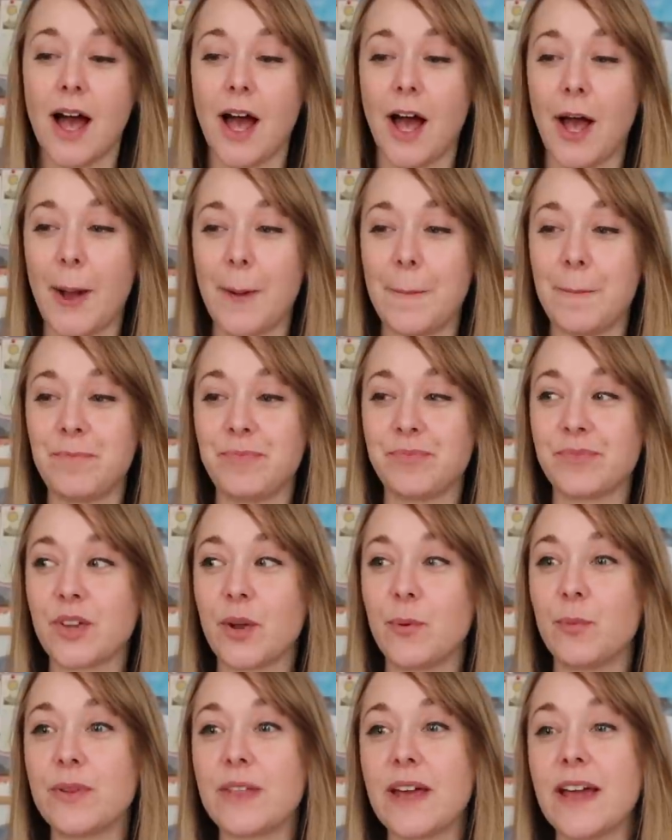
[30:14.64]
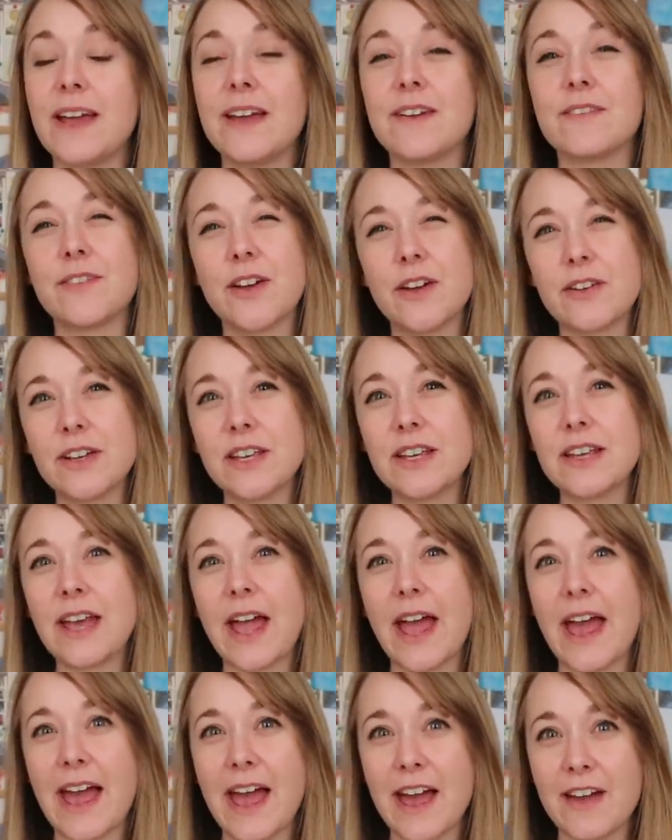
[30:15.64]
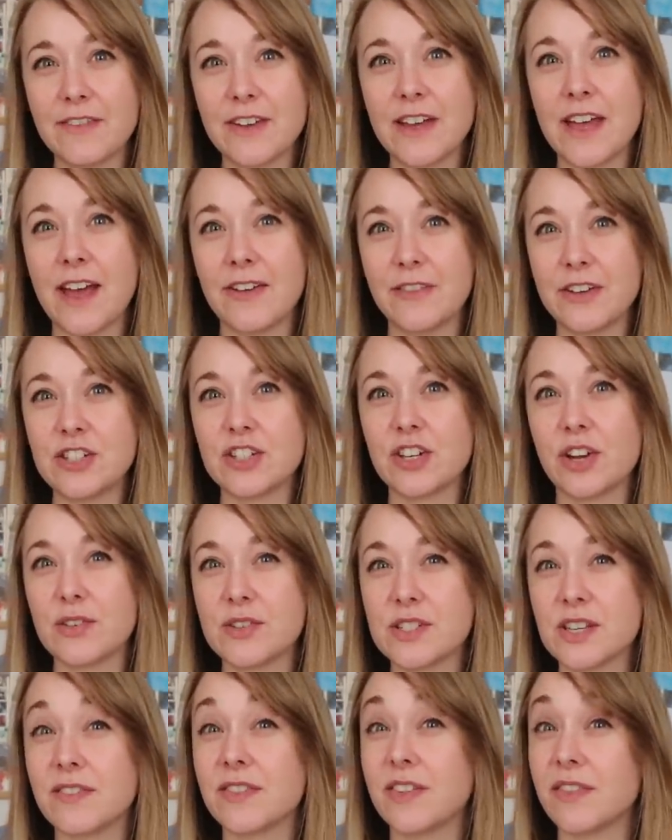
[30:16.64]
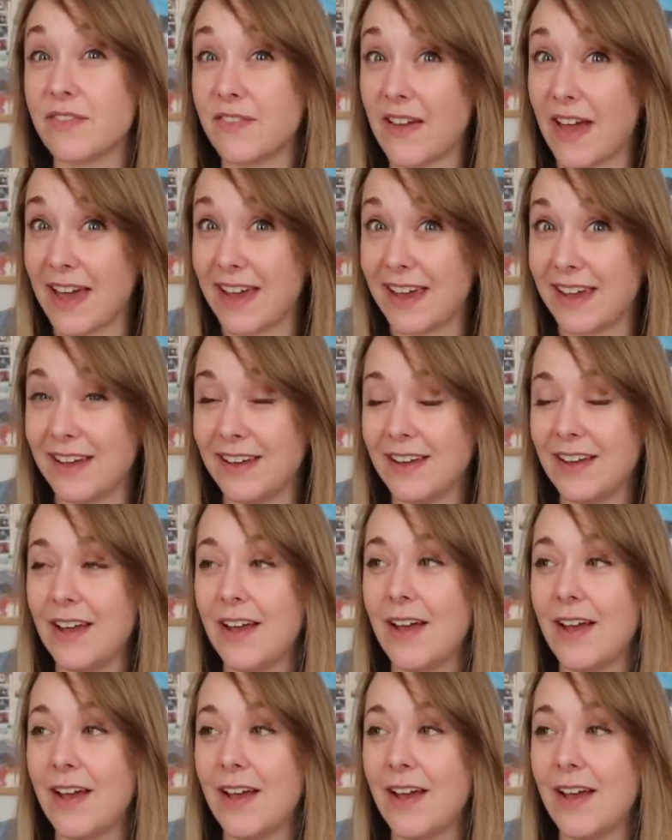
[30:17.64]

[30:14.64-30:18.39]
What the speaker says: with a very heavy, heavy dose of the fae.